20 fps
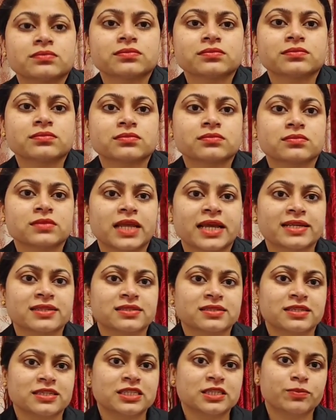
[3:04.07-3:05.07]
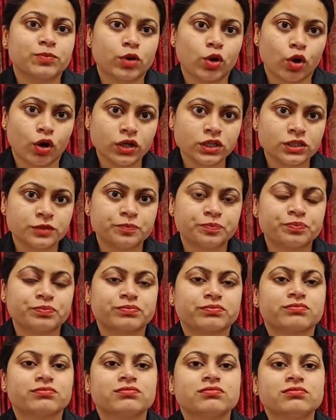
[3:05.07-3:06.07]
Next is plot.
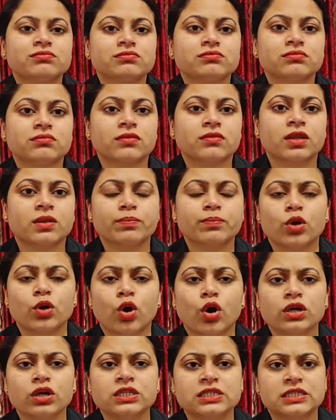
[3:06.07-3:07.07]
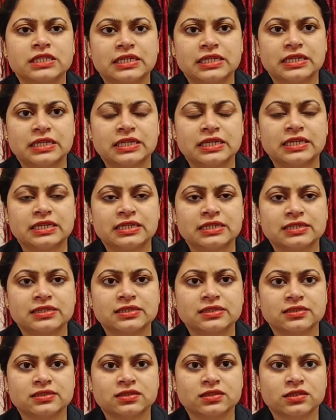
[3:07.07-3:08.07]
Plot is
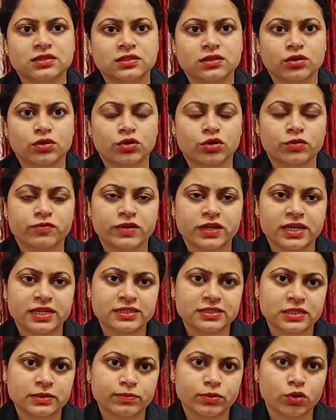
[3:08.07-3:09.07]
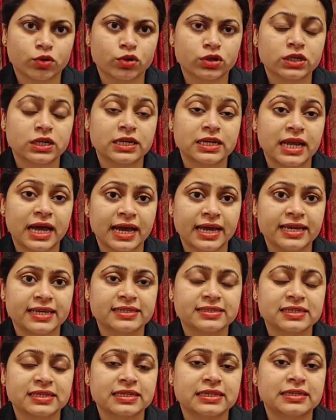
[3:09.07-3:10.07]
or we can say plot lies
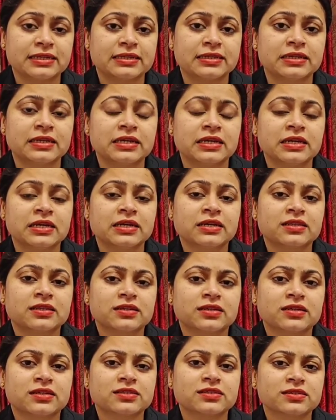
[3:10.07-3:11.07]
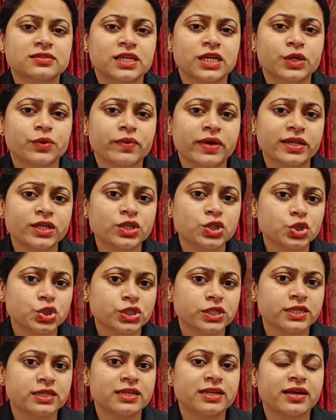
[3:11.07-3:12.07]
in the
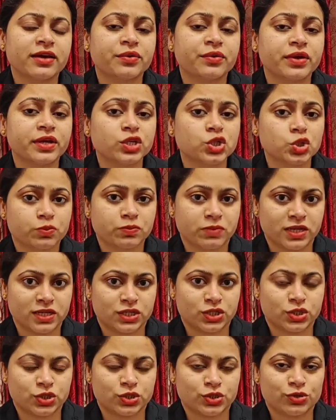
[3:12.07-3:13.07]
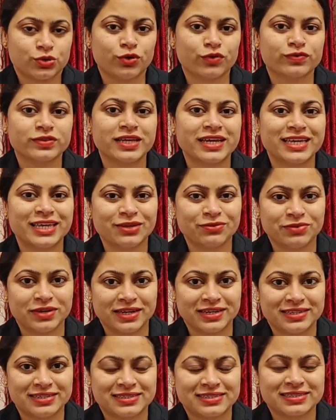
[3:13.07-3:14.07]
sequential arrangement of the
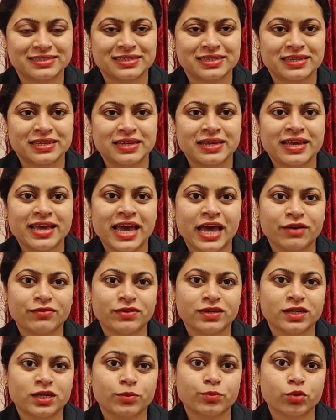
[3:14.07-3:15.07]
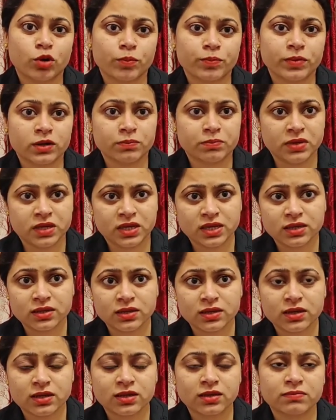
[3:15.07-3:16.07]
events, having a proper
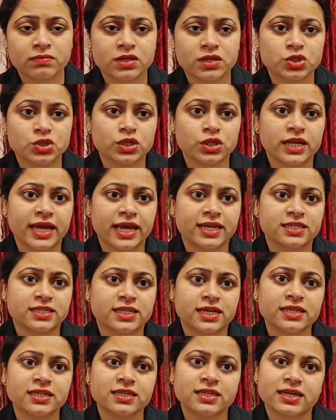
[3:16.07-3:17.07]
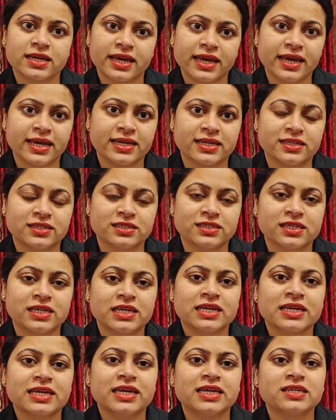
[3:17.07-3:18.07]
beginning, middle, and an end.
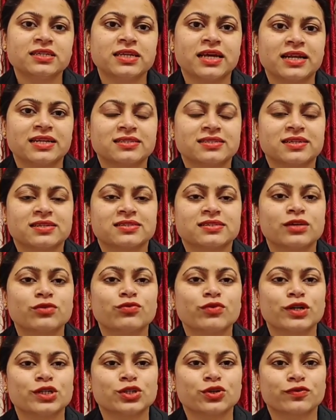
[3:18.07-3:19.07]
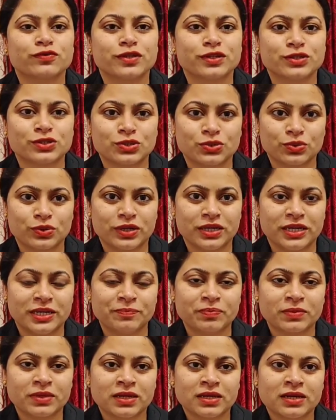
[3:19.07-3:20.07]
It tells us the what of the story.
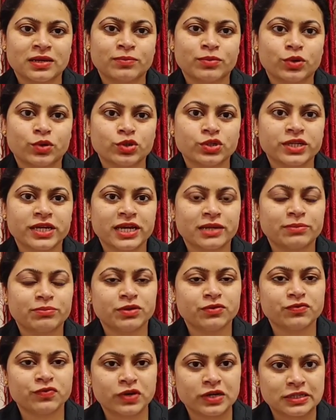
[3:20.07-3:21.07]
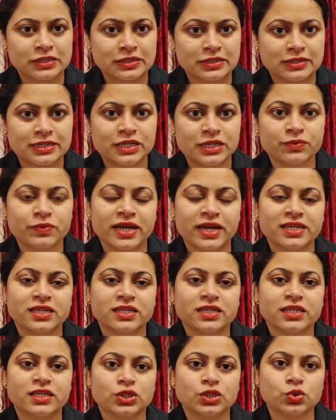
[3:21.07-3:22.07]
Plot can be further divided
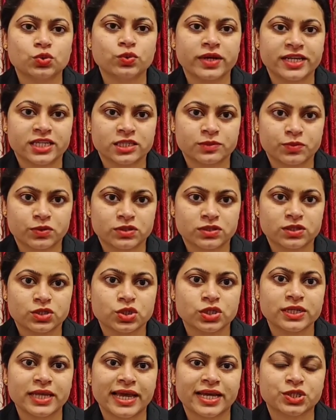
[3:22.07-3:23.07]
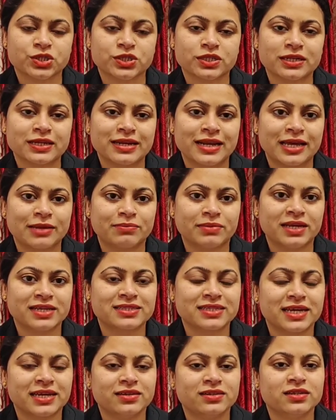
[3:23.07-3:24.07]
into exposition, action, climax,
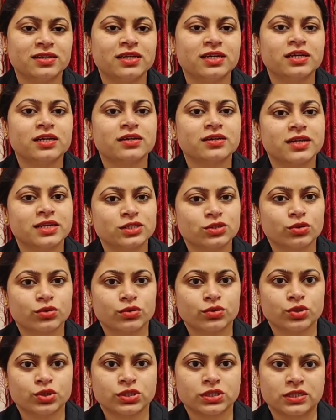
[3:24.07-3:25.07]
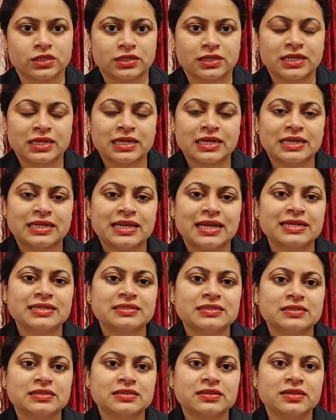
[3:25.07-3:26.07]
and resolution. Let's
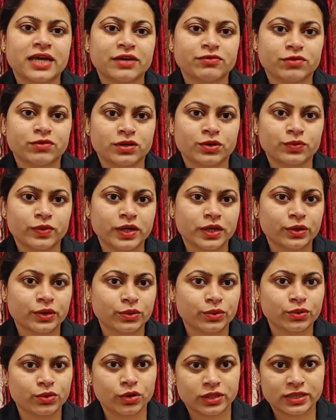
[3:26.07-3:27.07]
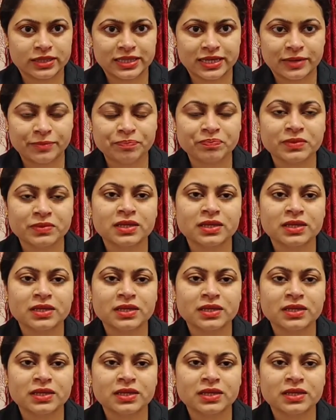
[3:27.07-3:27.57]
have a quick look on them.